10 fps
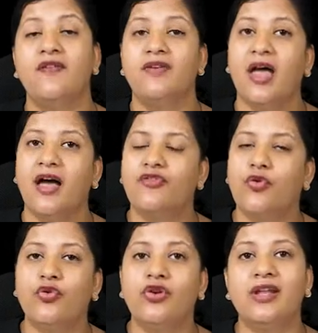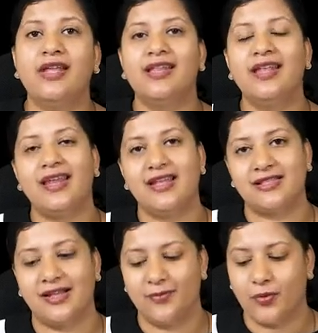We have only the
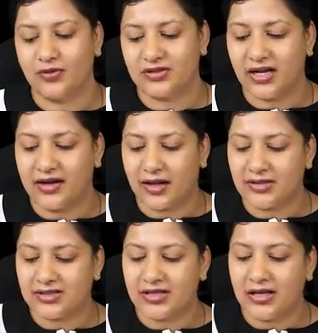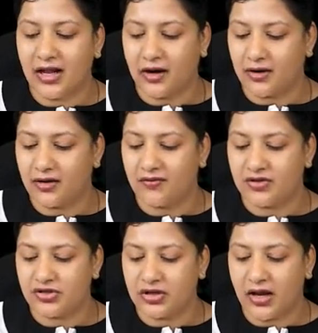nasal bones that are still under
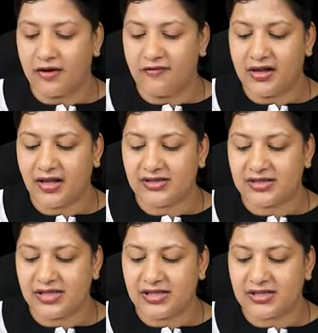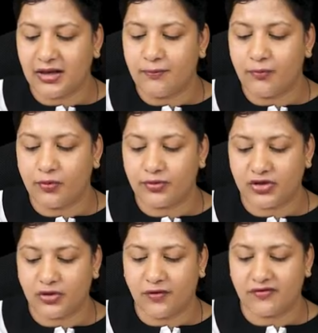vision, and we can see some
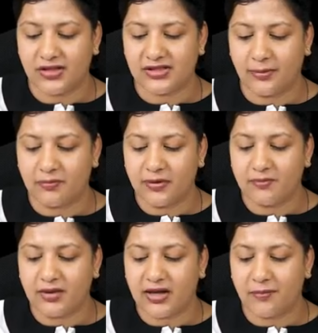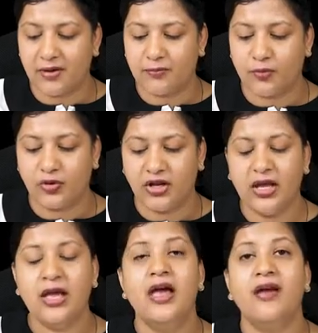portion of the septum becoming
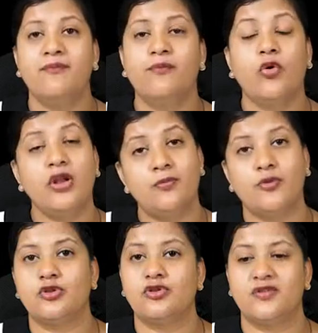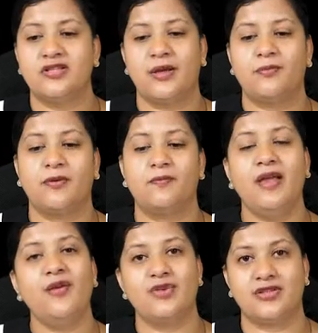bony portion of the septum
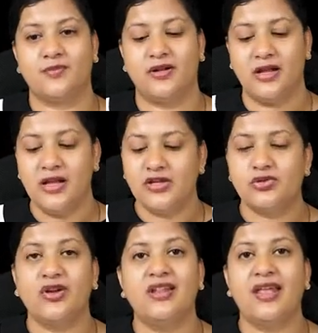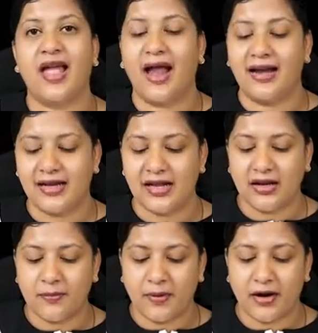being visible. So in the
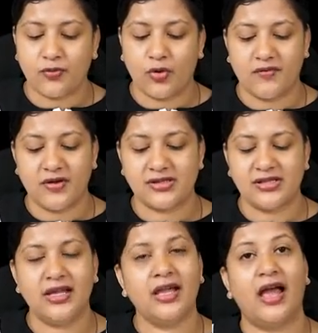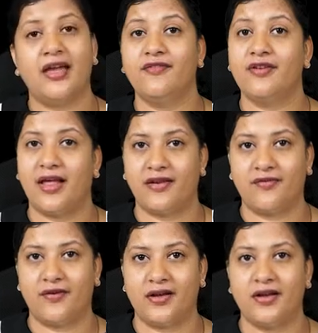anterior part, what we are seeing, I have
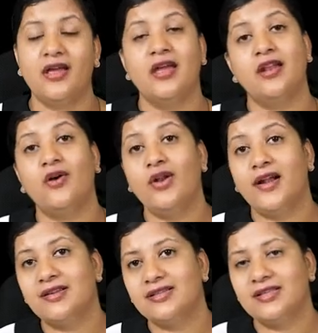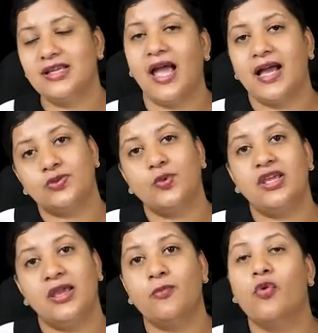clarified. Now let us see as we
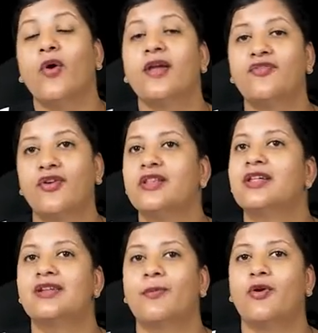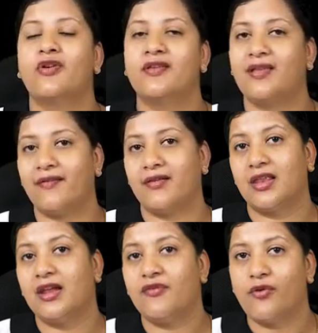keep going further about
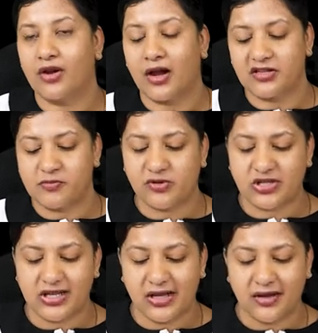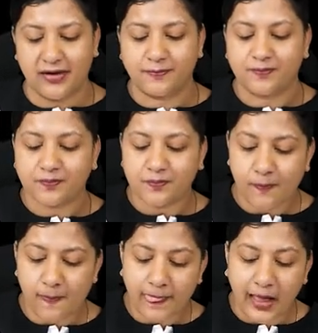3-4 cuts posterior.
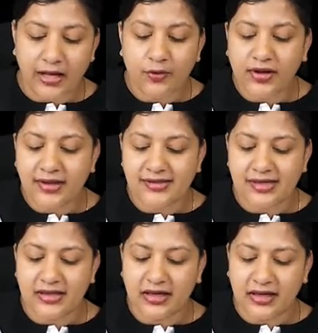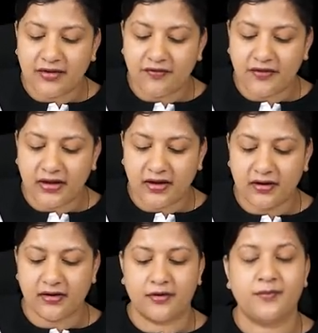You can see the
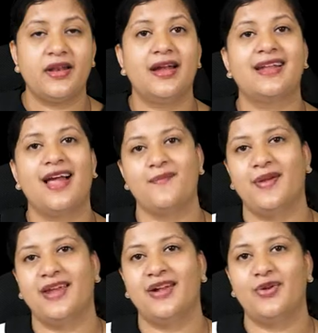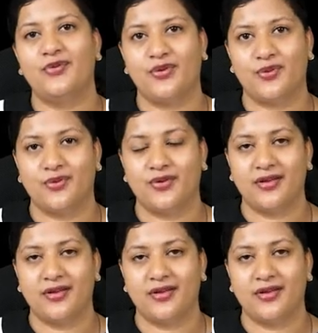inferior turbinate coming into view.